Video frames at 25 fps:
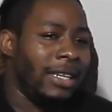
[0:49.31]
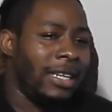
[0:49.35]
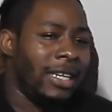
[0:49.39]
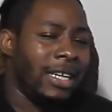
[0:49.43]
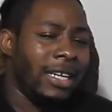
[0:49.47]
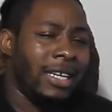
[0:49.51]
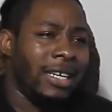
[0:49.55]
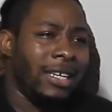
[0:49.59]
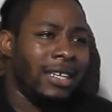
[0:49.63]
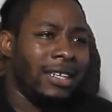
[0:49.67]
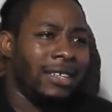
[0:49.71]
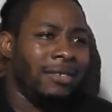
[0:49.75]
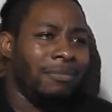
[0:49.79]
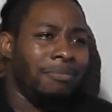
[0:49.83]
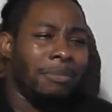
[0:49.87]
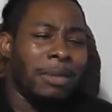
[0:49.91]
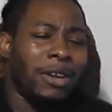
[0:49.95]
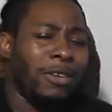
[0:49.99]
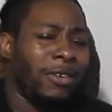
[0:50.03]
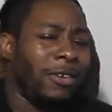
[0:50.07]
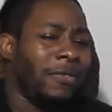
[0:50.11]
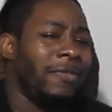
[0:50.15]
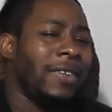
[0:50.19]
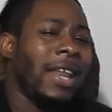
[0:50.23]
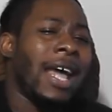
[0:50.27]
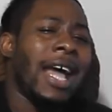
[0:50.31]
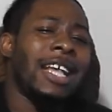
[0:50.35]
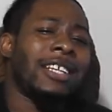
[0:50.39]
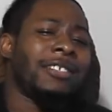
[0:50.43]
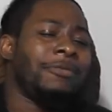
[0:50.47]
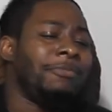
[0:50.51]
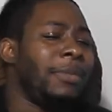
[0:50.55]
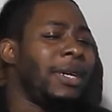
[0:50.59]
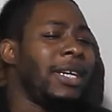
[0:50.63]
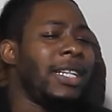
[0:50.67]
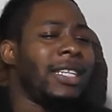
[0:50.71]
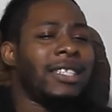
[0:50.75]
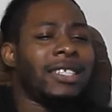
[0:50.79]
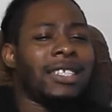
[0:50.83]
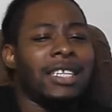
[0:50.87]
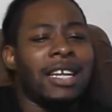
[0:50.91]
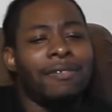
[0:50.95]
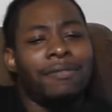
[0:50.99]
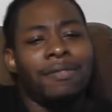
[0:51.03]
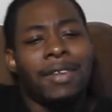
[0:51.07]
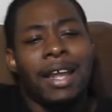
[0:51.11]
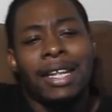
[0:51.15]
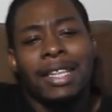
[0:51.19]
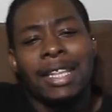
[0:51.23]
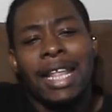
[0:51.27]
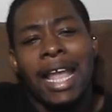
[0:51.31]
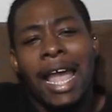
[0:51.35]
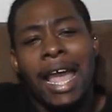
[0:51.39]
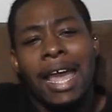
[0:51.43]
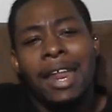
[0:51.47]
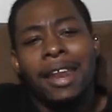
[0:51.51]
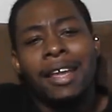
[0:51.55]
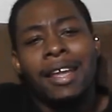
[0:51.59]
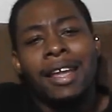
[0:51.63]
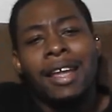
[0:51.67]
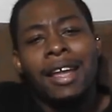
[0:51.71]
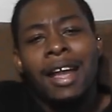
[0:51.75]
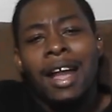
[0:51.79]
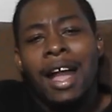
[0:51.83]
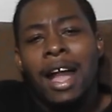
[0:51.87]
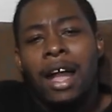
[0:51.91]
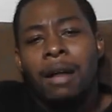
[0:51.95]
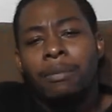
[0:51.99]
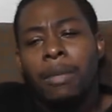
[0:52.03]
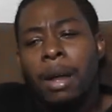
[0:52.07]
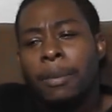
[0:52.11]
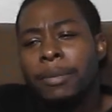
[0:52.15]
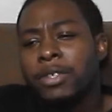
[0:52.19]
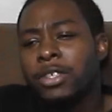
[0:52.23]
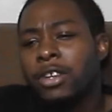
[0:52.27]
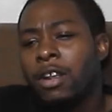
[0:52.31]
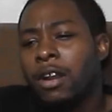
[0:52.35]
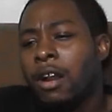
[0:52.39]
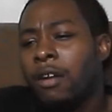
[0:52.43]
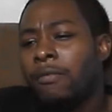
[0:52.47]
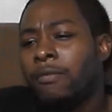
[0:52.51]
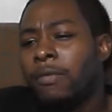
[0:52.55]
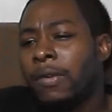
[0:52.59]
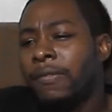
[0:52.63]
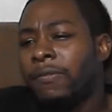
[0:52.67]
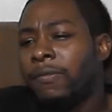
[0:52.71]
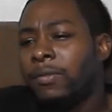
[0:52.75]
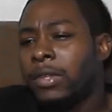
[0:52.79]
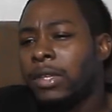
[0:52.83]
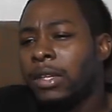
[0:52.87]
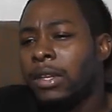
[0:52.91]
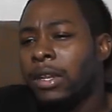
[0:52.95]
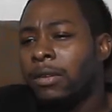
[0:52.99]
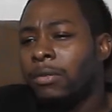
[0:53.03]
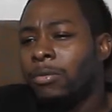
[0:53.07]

the middle of last month and stuff like that um, I'm gonna start off with